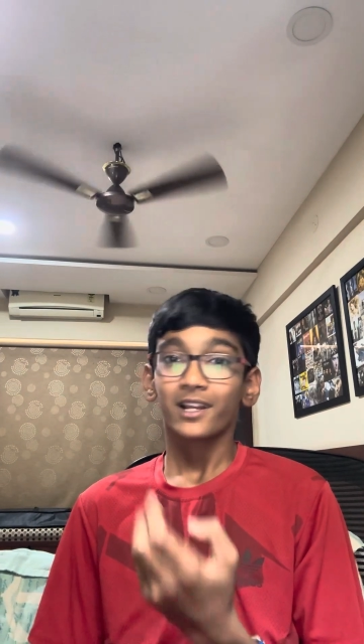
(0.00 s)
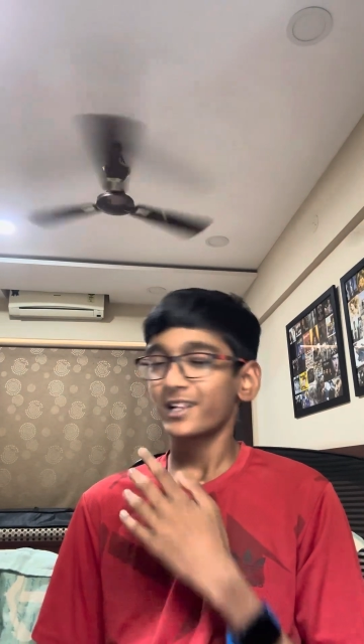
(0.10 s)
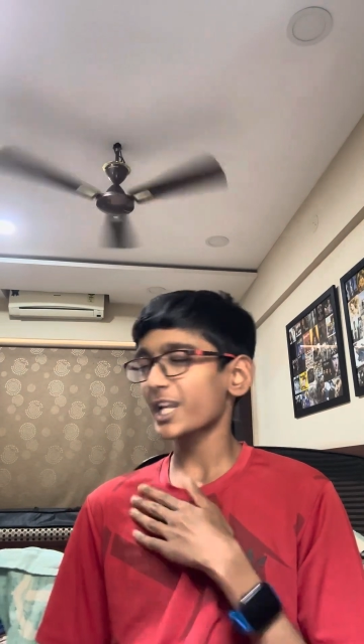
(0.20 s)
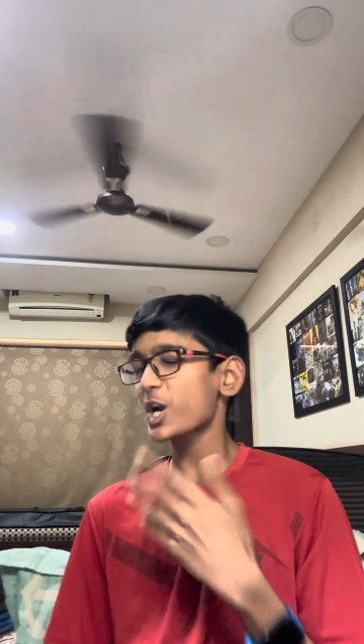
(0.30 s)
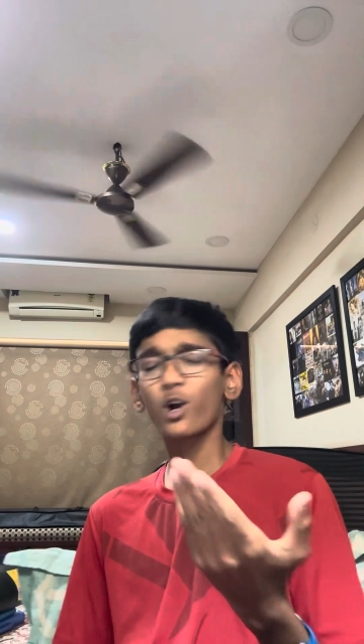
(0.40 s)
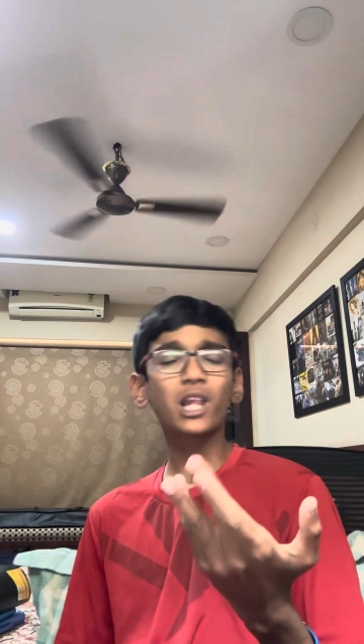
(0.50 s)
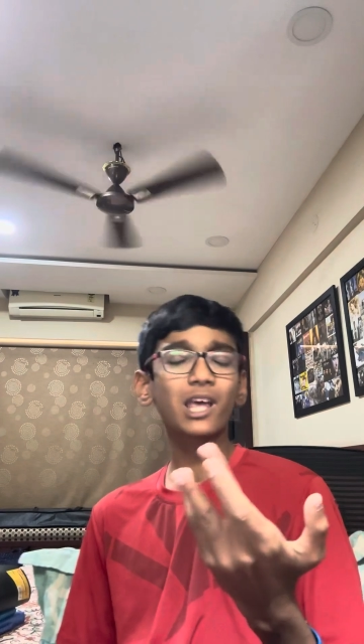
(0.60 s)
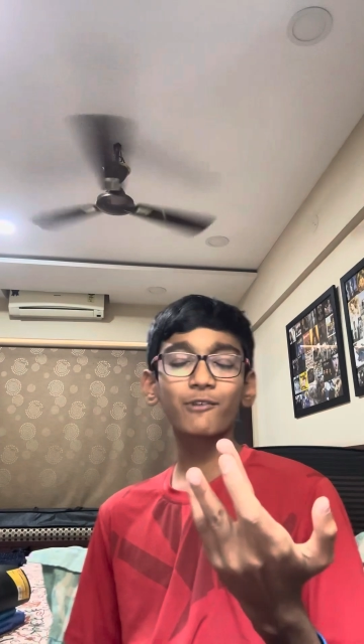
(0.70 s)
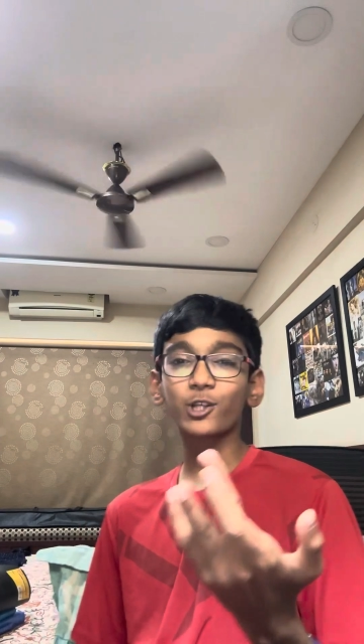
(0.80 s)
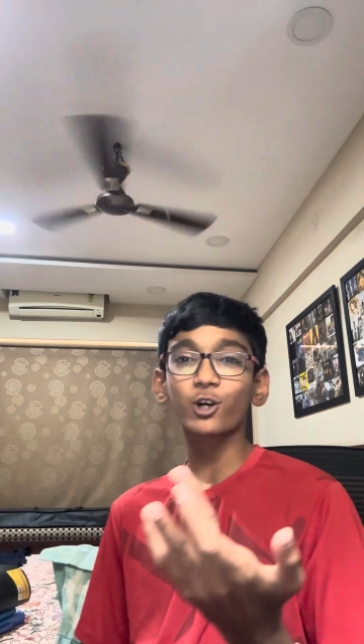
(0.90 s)
Like all I
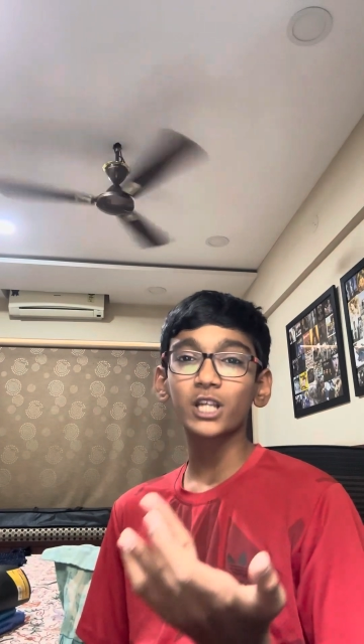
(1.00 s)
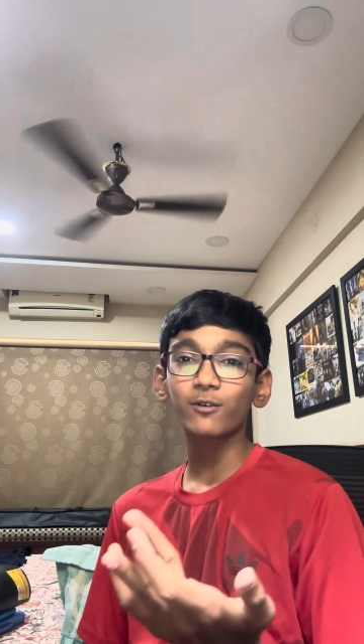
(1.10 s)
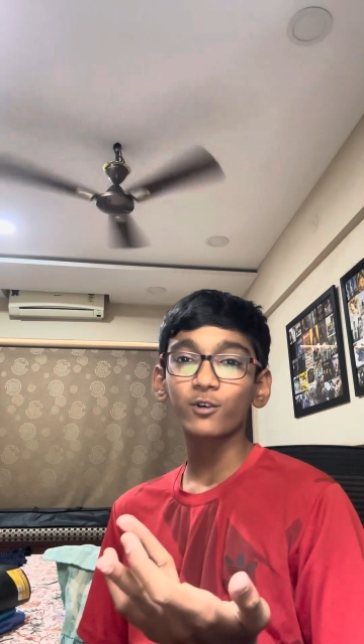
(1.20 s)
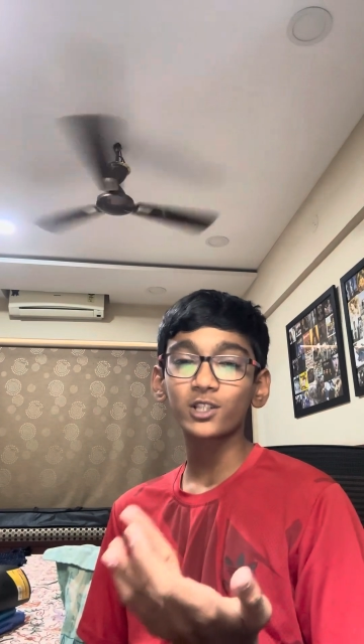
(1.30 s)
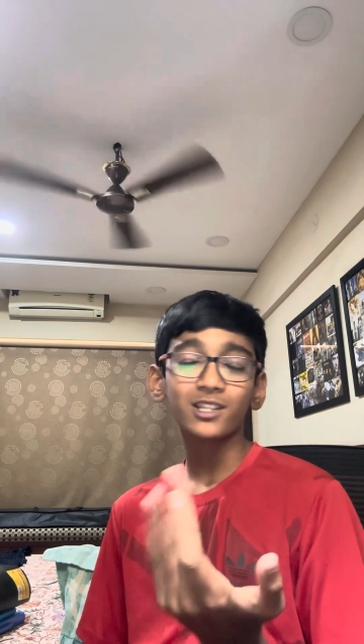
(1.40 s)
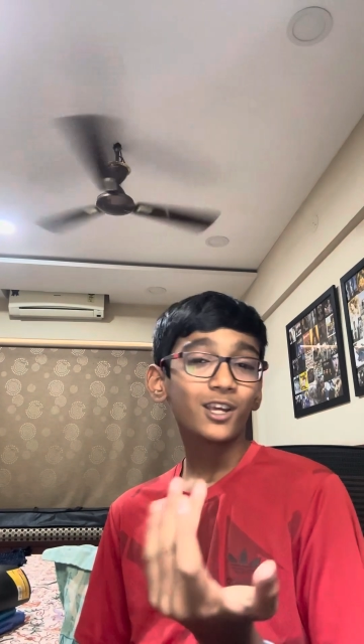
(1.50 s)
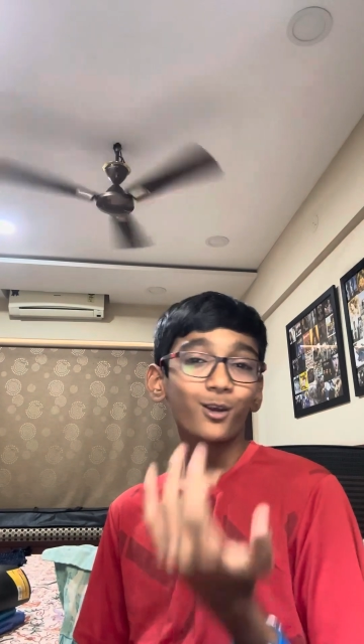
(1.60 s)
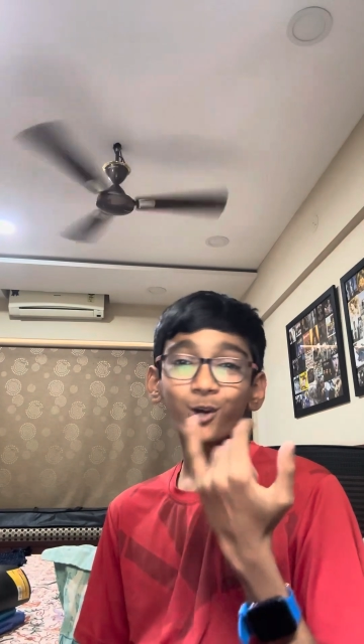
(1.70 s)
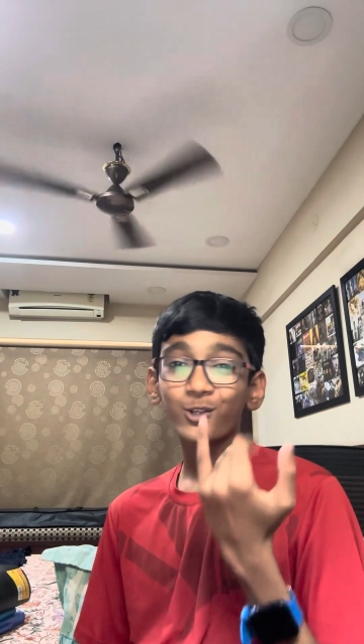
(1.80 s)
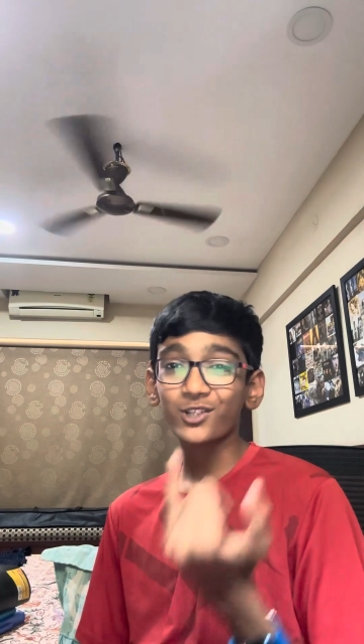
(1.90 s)
ever thought it was
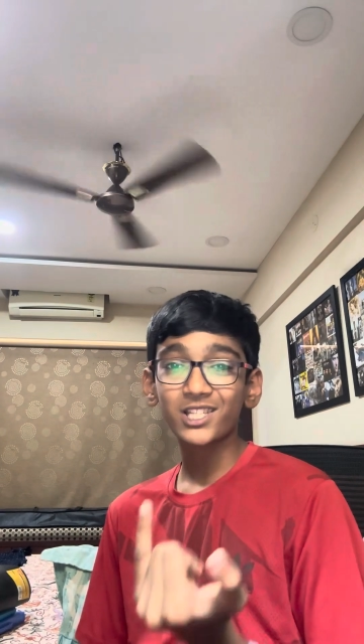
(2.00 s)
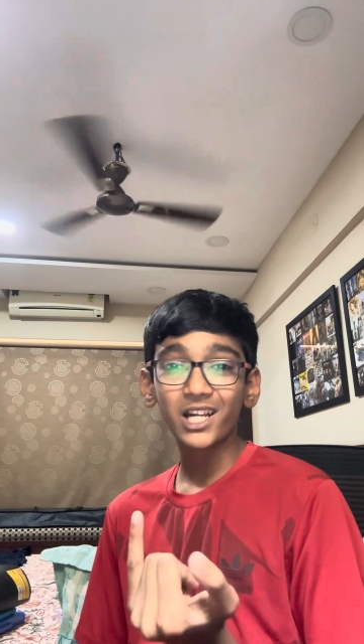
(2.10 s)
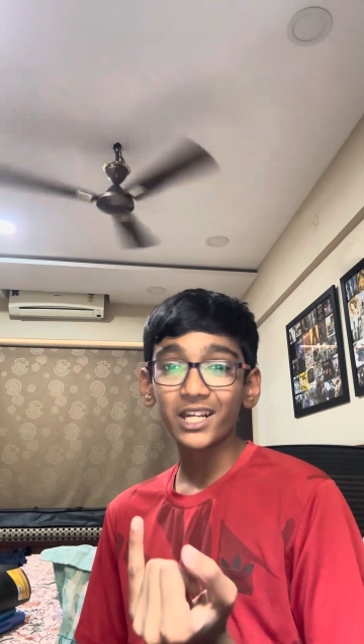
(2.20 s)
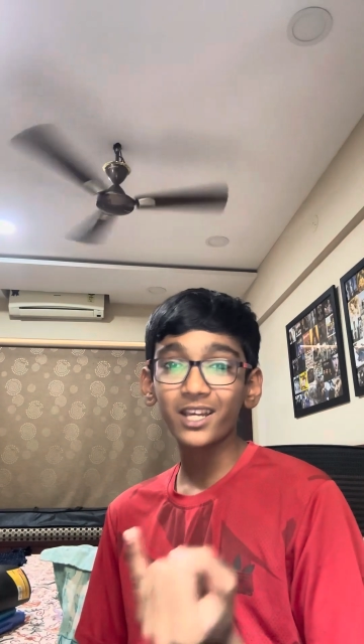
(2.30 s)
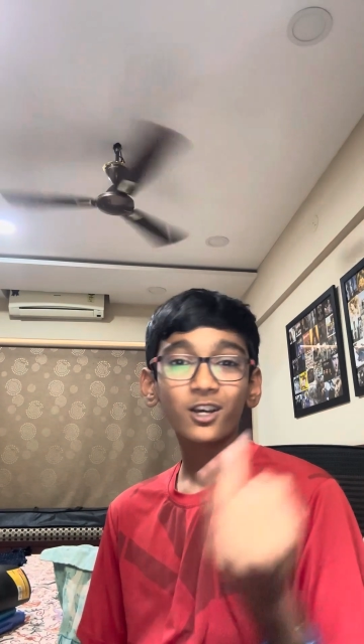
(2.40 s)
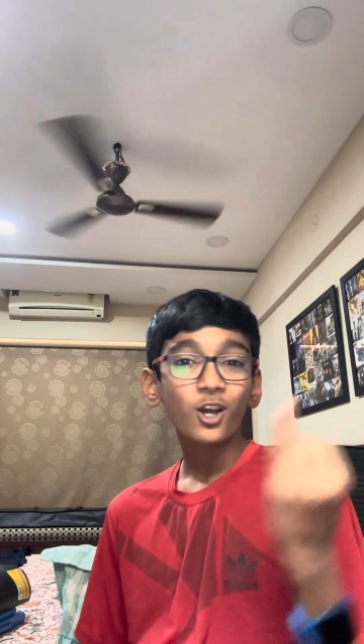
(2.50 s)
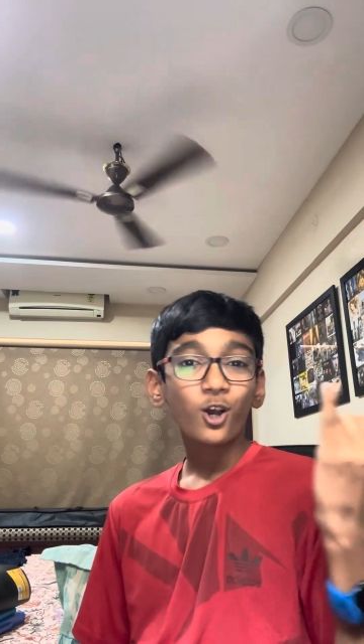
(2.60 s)
was for studying